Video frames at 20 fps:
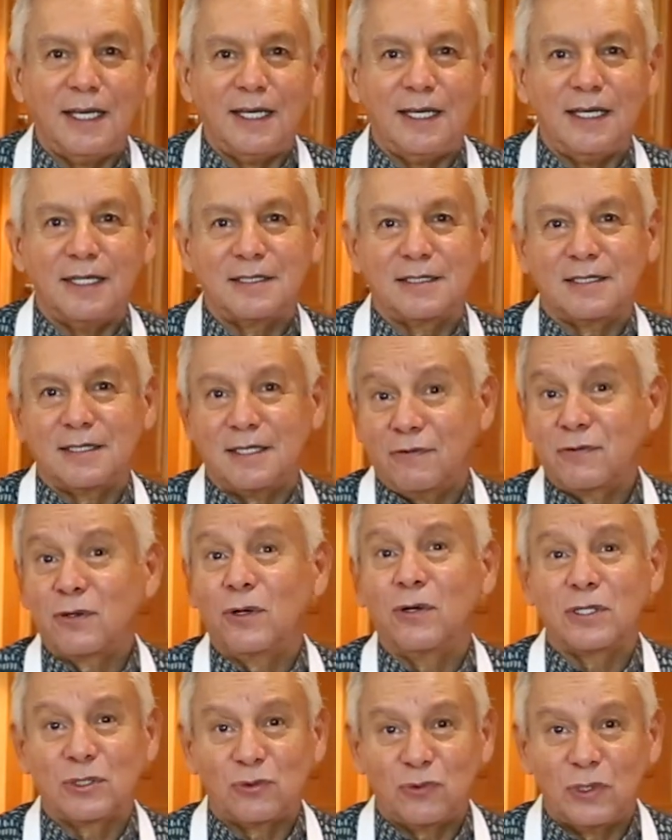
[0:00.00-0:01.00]
is, of
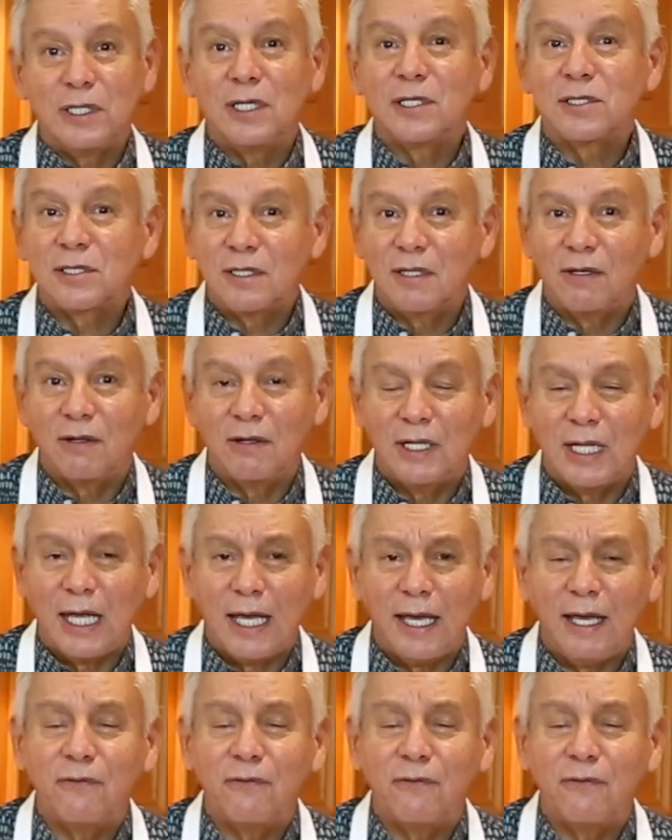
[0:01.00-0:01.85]
course, traditional.